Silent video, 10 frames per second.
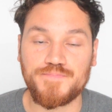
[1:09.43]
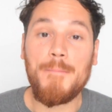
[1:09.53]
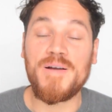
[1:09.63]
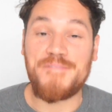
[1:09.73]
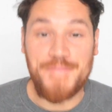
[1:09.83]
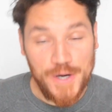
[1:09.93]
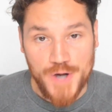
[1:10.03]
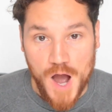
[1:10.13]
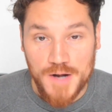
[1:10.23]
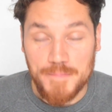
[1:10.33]
But fear
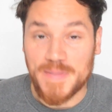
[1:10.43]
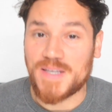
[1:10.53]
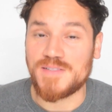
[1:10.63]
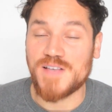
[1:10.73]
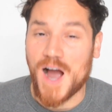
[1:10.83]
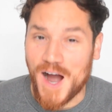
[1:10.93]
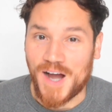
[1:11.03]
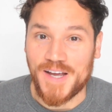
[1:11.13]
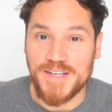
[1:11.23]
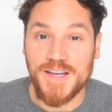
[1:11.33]
not, because
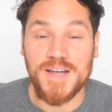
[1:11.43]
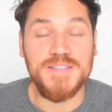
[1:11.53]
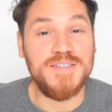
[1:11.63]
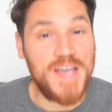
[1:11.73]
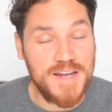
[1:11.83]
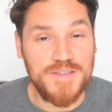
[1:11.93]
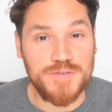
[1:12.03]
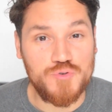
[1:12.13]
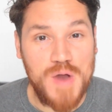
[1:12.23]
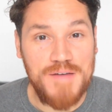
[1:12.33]
I, Danny the
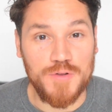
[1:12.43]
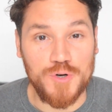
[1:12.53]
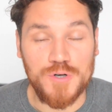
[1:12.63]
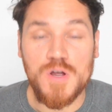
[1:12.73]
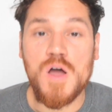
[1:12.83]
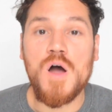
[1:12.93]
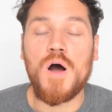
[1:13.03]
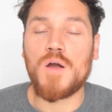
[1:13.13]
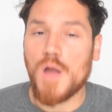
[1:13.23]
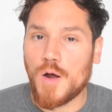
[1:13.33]
Traveler,
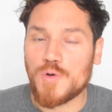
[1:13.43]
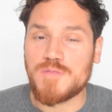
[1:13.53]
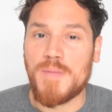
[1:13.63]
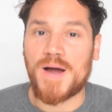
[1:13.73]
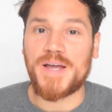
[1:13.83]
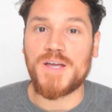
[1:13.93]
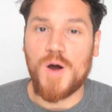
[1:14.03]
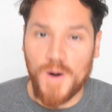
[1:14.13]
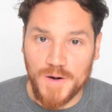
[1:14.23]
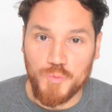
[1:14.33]
along with my
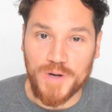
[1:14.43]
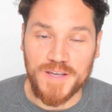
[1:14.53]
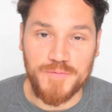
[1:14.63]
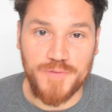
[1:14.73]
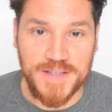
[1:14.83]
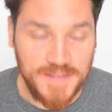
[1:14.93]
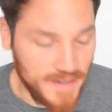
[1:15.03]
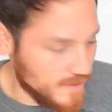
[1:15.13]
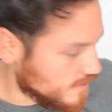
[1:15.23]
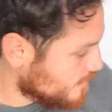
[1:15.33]
hardworking friend
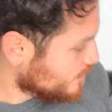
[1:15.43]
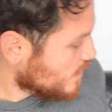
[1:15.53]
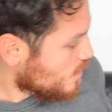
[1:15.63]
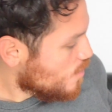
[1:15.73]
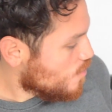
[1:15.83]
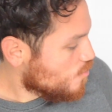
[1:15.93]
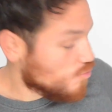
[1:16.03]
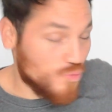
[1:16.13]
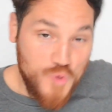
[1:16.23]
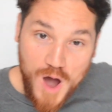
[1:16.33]
here,
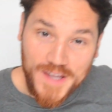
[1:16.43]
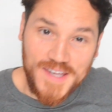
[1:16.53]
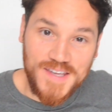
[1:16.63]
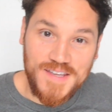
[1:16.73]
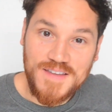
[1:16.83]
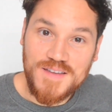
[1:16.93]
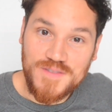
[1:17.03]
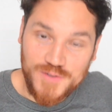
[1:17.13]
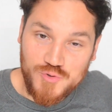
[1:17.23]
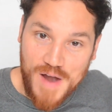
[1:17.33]
Rocky
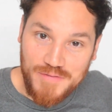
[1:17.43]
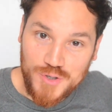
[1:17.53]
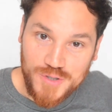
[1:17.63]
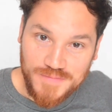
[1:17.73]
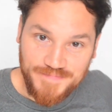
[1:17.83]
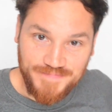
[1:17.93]
the Traveler,